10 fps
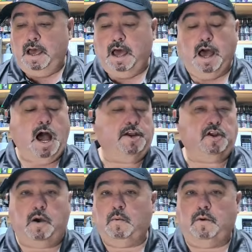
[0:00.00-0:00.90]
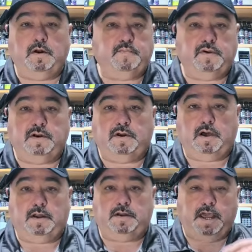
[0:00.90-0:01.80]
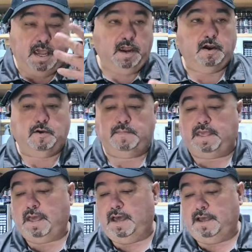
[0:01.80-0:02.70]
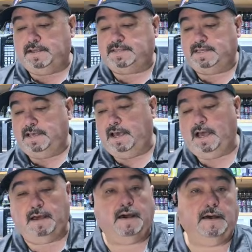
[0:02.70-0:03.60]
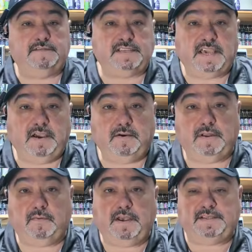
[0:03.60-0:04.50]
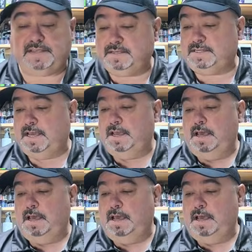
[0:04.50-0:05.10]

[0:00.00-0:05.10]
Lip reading: I don't want to put it on here because of security reasons.